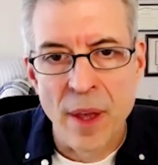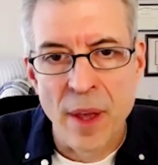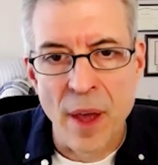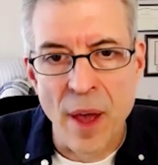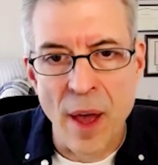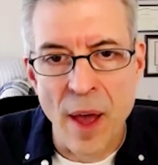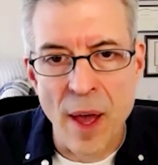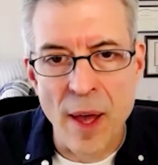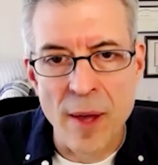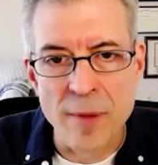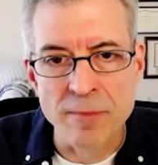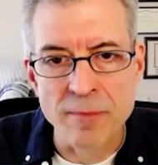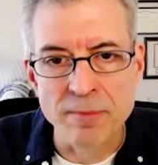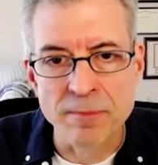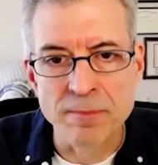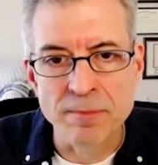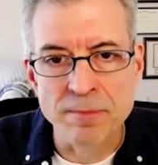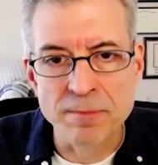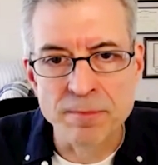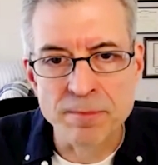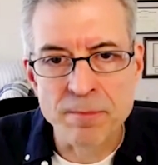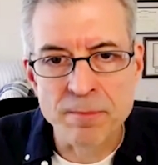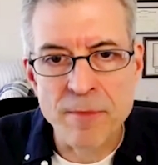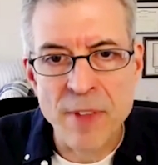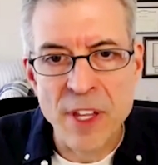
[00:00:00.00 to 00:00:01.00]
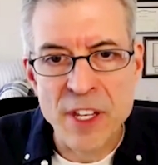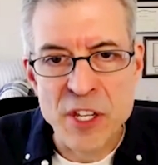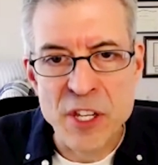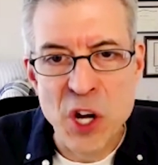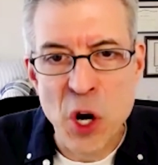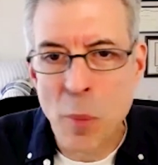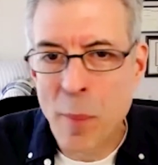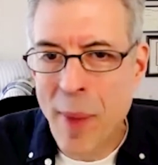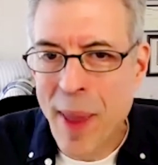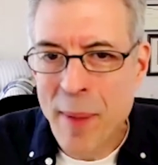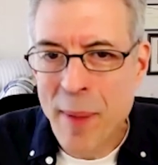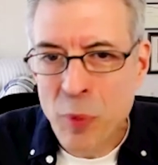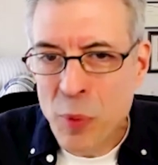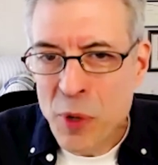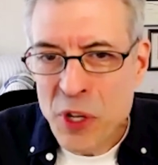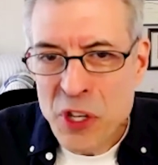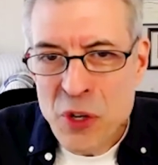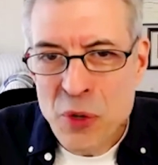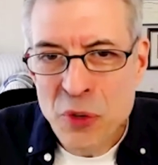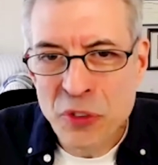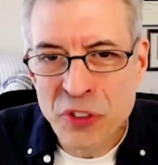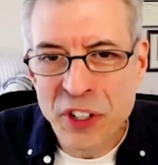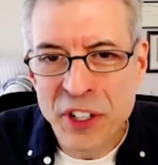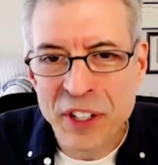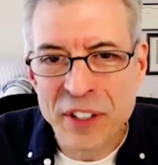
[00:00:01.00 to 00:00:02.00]
Maybe we
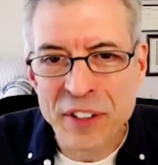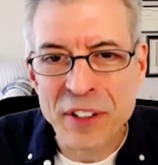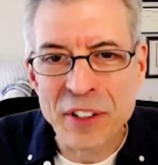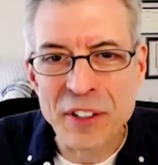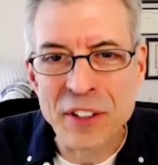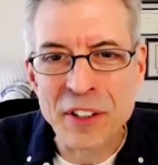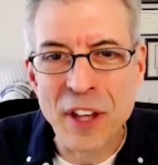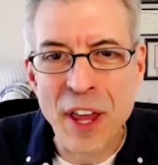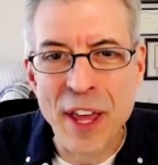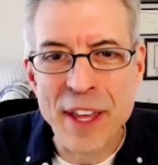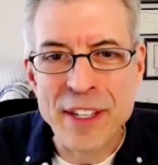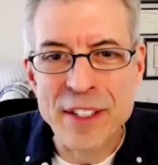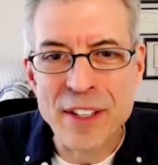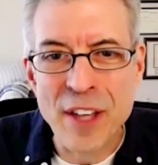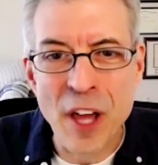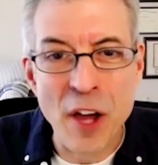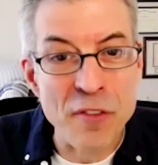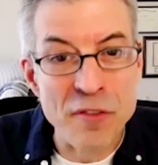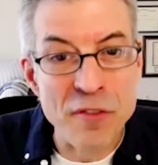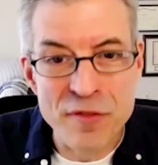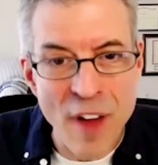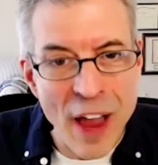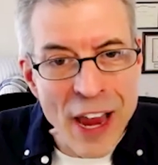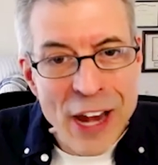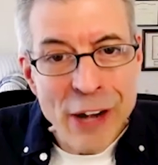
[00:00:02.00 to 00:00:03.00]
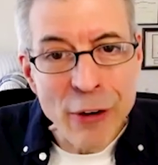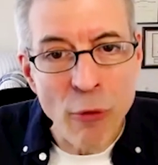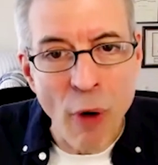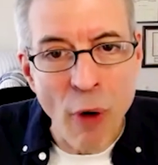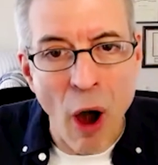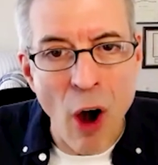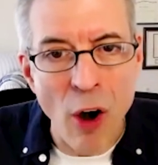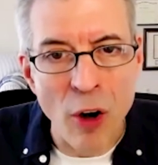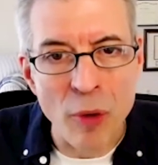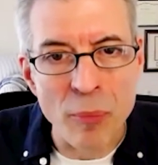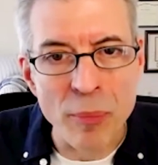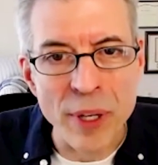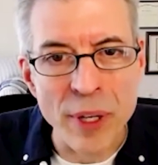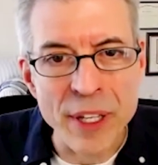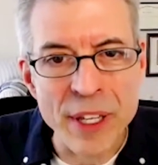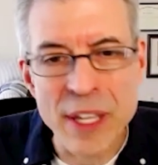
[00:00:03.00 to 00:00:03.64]
use it like a firearm.